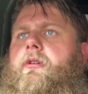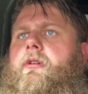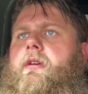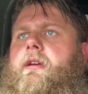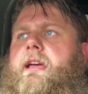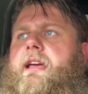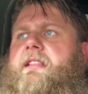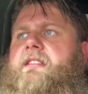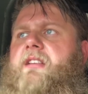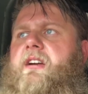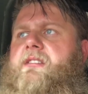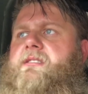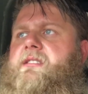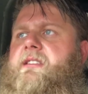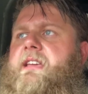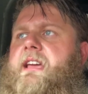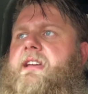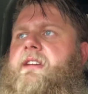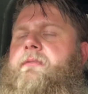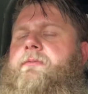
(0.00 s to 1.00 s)
it doesn't
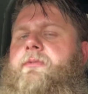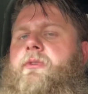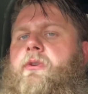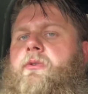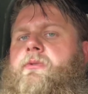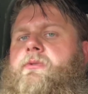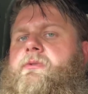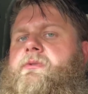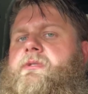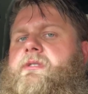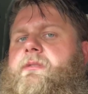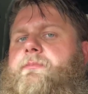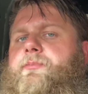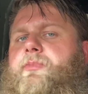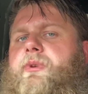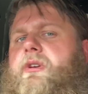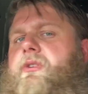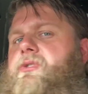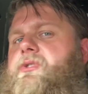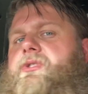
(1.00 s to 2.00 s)
get the views
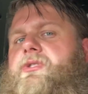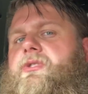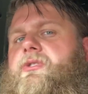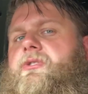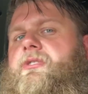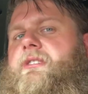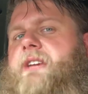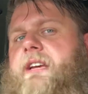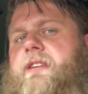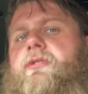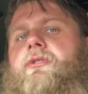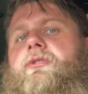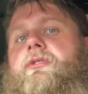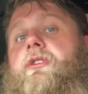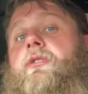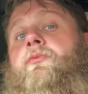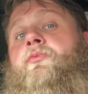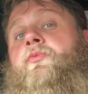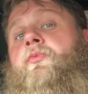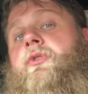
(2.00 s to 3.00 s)
because TikTok
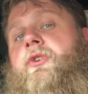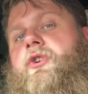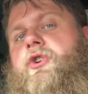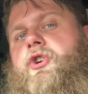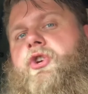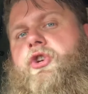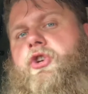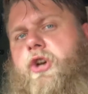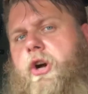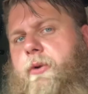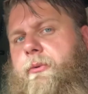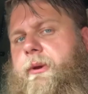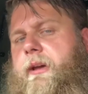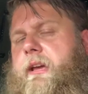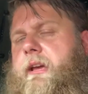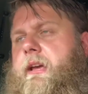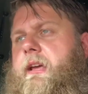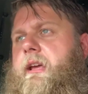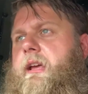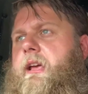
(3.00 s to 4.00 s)
don't want to show it.
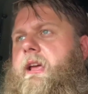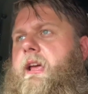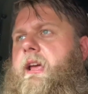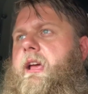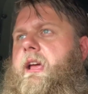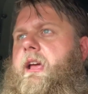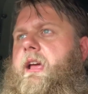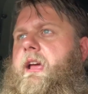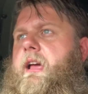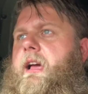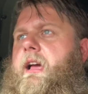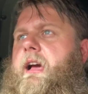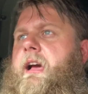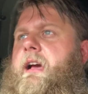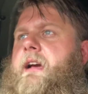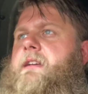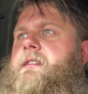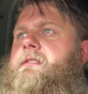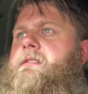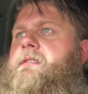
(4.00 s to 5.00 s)

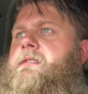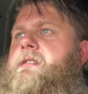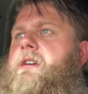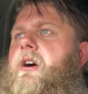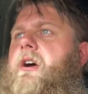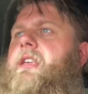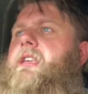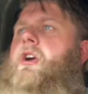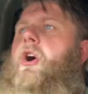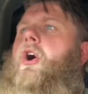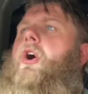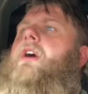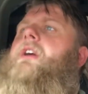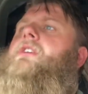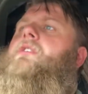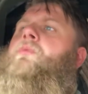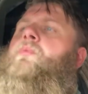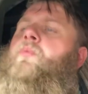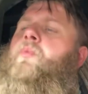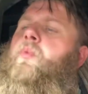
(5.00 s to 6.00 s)
And I
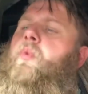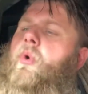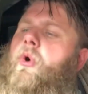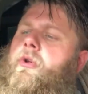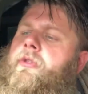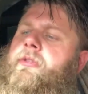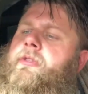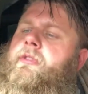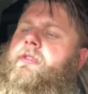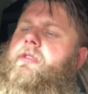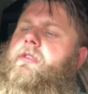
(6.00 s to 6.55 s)
kind of want